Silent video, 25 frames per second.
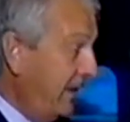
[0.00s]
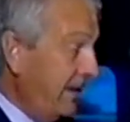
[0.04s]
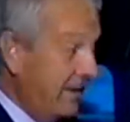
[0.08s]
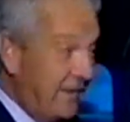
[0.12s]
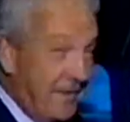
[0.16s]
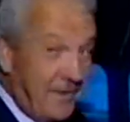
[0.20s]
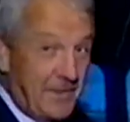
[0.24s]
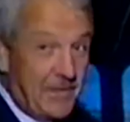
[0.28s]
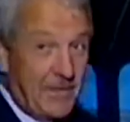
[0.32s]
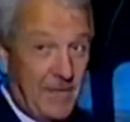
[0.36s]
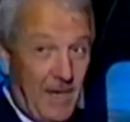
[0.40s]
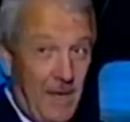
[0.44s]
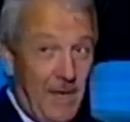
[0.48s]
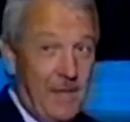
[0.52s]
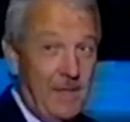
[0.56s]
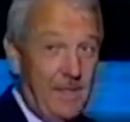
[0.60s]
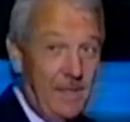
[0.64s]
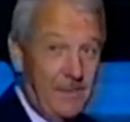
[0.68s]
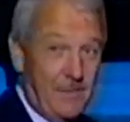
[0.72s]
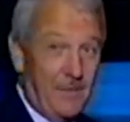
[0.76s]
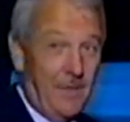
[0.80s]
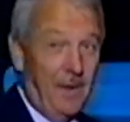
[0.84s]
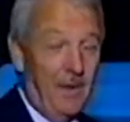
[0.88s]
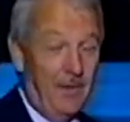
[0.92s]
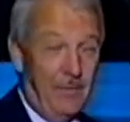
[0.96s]
the
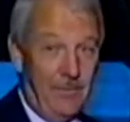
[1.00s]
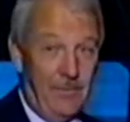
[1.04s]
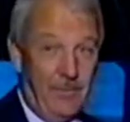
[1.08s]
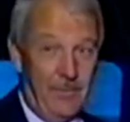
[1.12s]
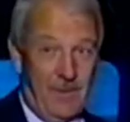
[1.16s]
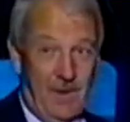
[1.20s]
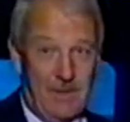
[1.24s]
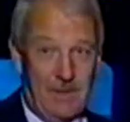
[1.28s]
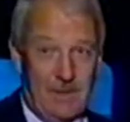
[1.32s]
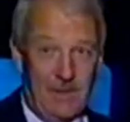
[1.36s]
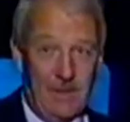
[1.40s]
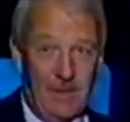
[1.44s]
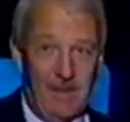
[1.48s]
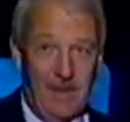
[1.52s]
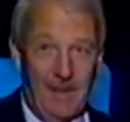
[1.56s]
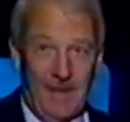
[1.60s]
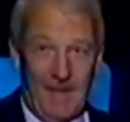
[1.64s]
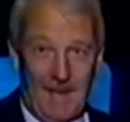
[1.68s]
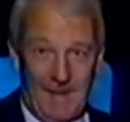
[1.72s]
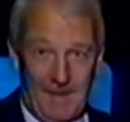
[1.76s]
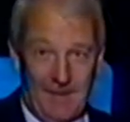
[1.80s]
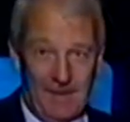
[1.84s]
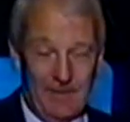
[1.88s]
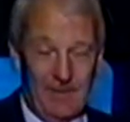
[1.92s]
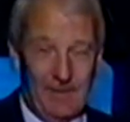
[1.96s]
sides of the vessel
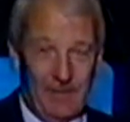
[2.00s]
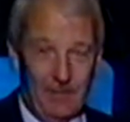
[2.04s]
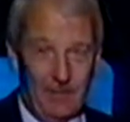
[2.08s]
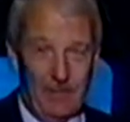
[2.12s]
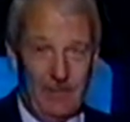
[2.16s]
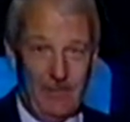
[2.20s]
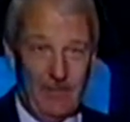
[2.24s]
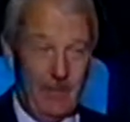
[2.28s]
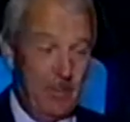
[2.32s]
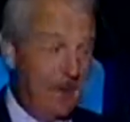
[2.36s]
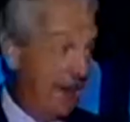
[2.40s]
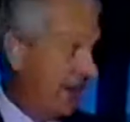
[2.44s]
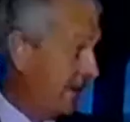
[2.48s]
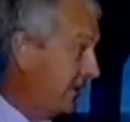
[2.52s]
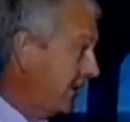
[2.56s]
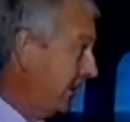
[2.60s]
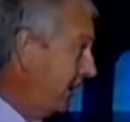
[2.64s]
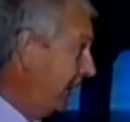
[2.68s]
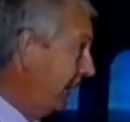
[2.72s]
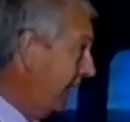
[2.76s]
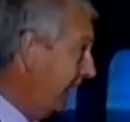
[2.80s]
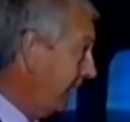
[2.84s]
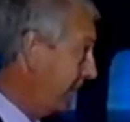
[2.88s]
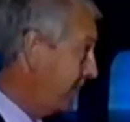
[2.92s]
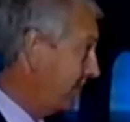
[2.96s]
and the riverbanks, and
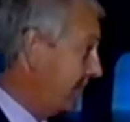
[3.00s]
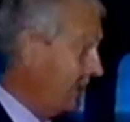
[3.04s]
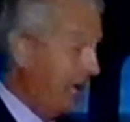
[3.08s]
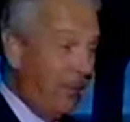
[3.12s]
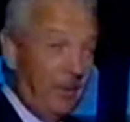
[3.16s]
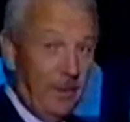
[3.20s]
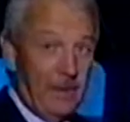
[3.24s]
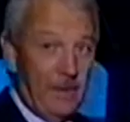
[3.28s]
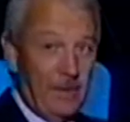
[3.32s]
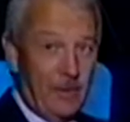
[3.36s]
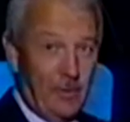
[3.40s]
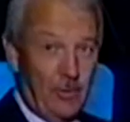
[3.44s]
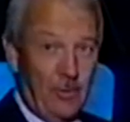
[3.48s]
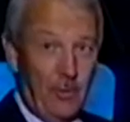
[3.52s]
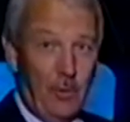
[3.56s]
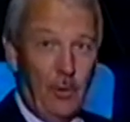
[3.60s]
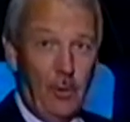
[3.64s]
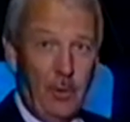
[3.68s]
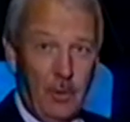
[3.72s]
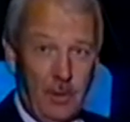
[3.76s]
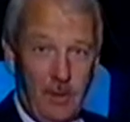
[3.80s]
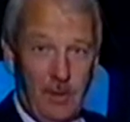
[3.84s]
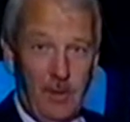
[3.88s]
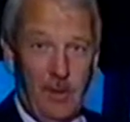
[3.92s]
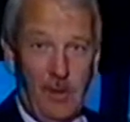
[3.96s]
it'll absolutely
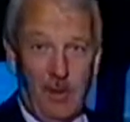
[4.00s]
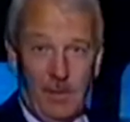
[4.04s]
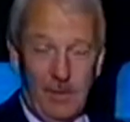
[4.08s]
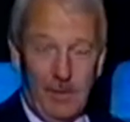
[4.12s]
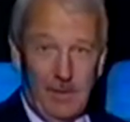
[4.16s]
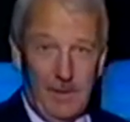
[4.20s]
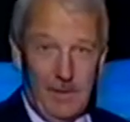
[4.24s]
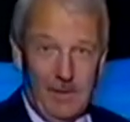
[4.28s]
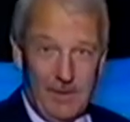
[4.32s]
crawl along,